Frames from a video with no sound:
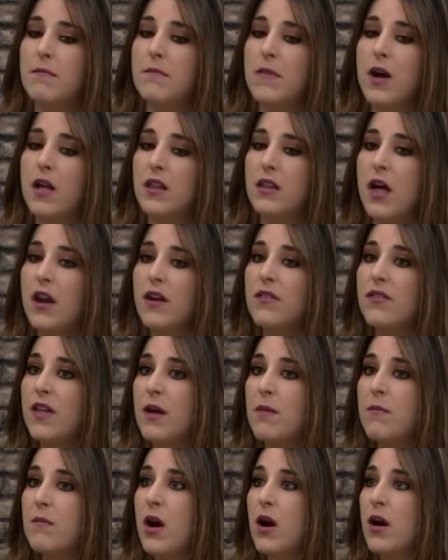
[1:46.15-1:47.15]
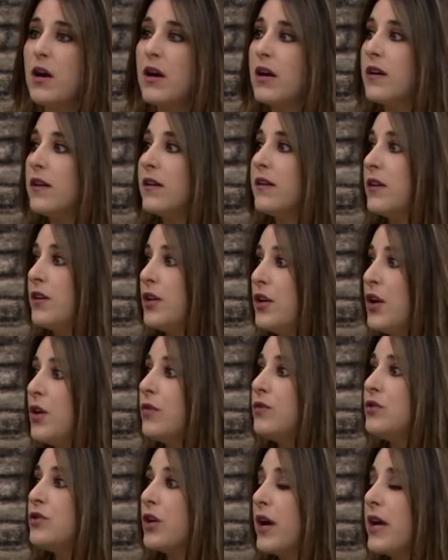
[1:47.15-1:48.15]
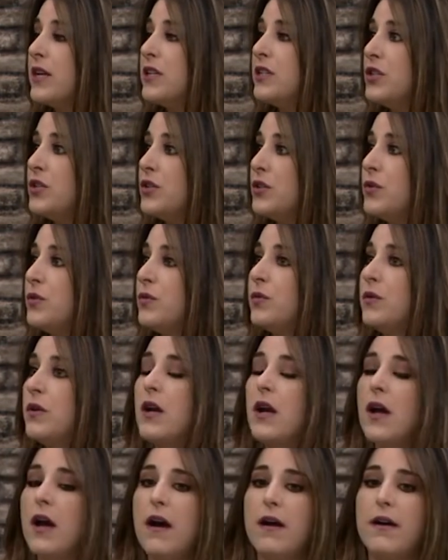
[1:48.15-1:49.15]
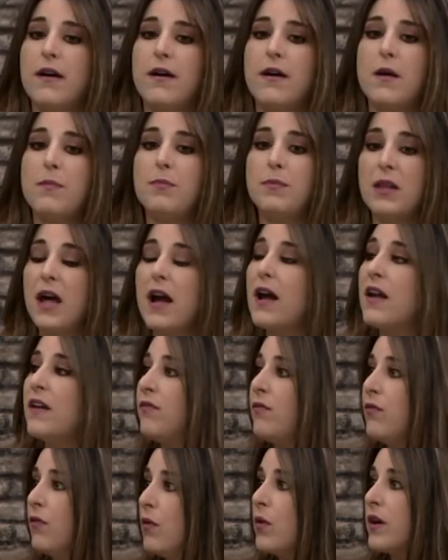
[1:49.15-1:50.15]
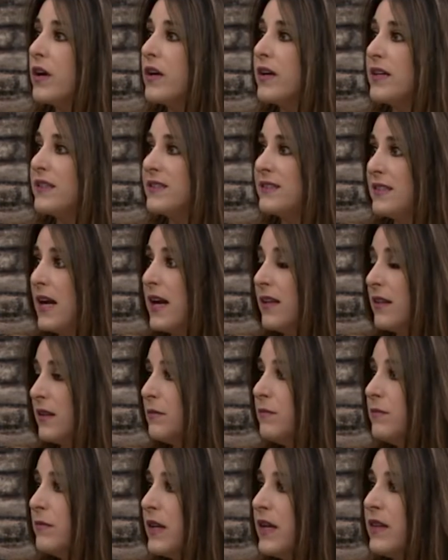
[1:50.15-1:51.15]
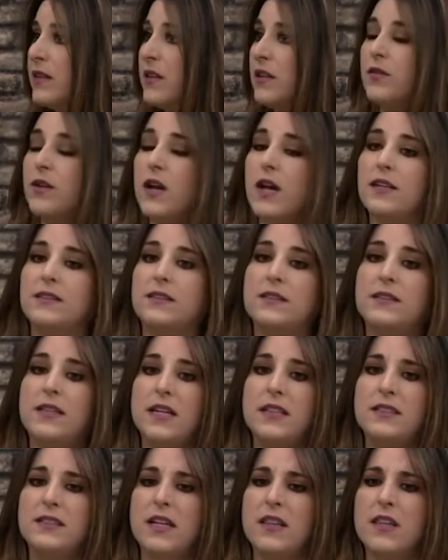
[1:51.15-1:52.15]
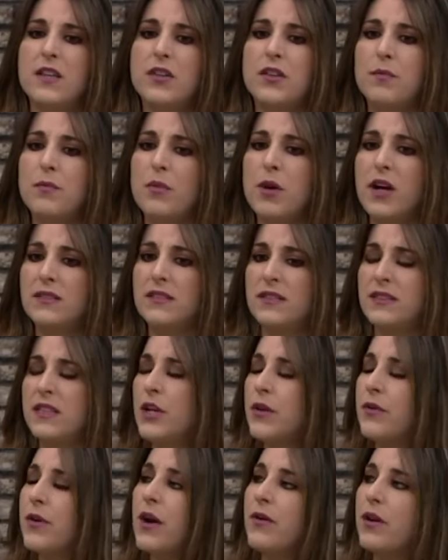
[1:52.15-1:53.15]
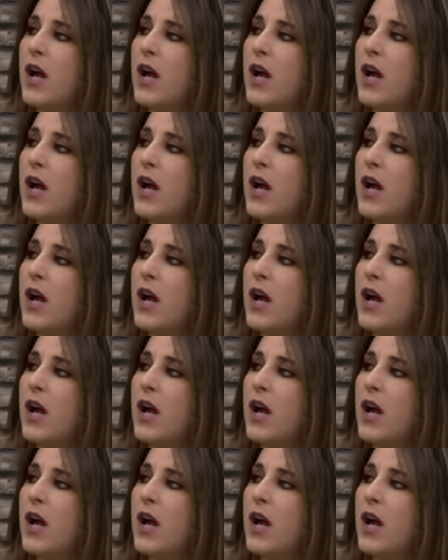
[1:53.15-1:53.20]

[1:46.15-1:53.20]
A lot of them are, you know, trying to apply for asylum in the United States. I think they're processing around